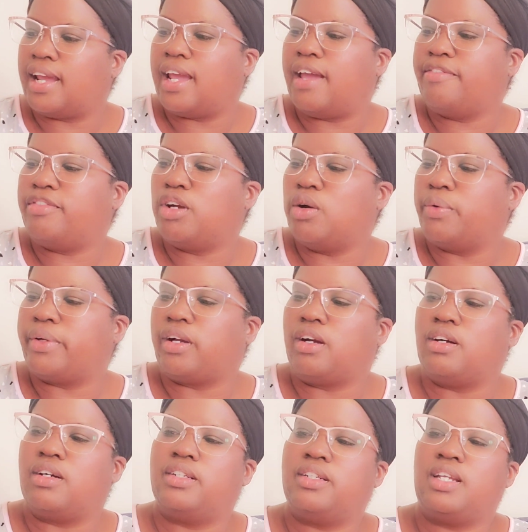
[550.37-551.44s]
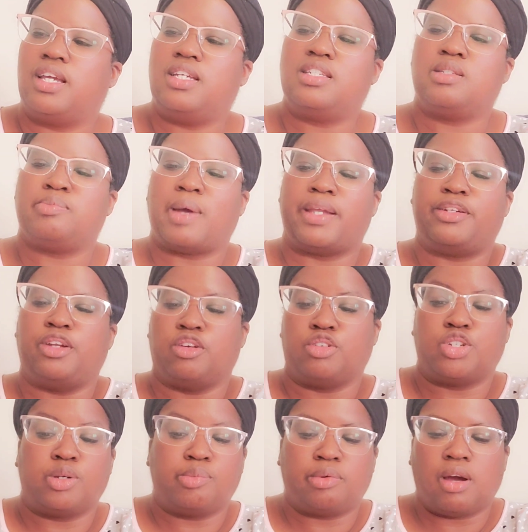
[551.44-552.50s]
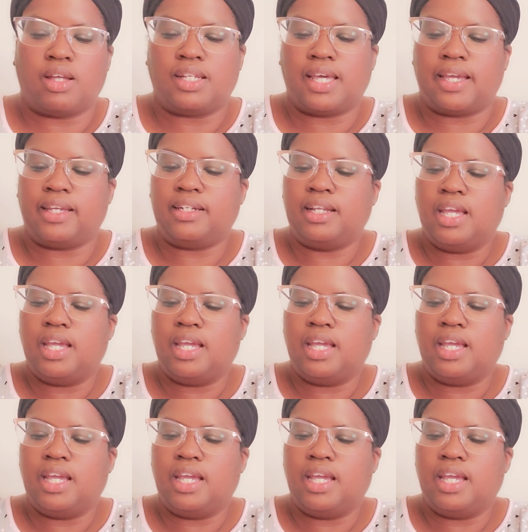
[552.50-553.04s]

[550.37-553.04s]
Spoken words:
have going on is my Nurture bralette,